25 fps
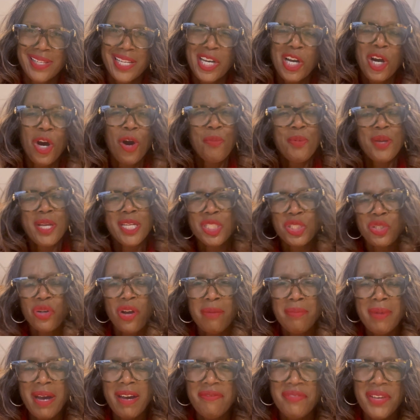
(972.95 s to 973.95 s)
Hope you enjoyed
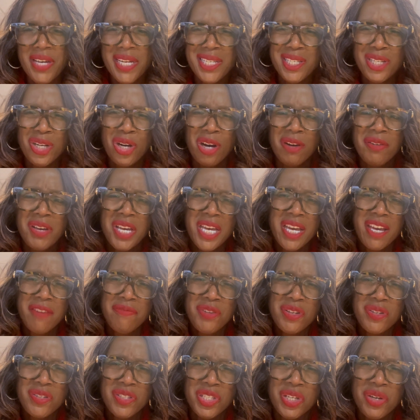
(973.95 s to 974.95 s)
my video. If
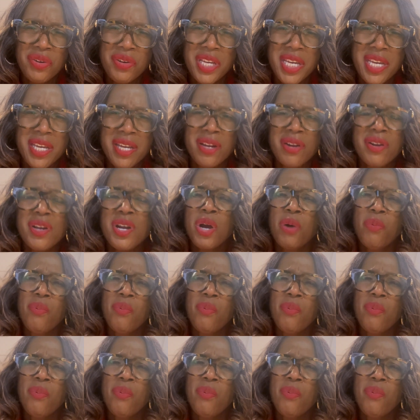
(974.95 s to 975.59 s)
you're still here,